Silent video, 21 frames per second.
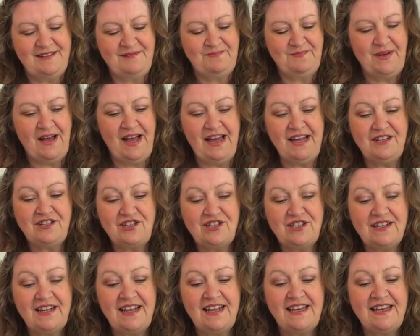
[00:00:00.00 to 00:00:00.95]
But
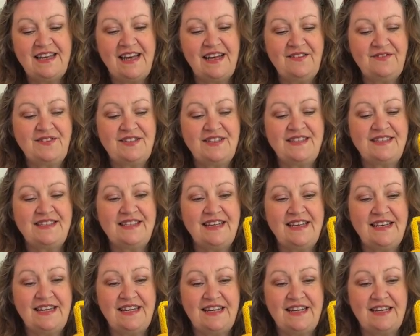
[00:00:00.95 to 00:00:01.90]
actually, after
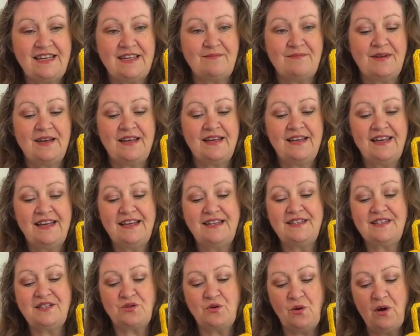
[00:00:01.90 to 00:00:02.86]
seeing him,
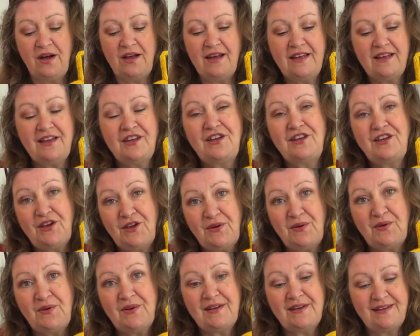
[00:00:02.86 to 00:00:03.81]
he's quite
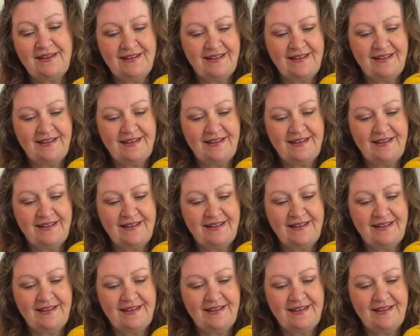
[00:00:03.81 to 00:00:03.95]
cute.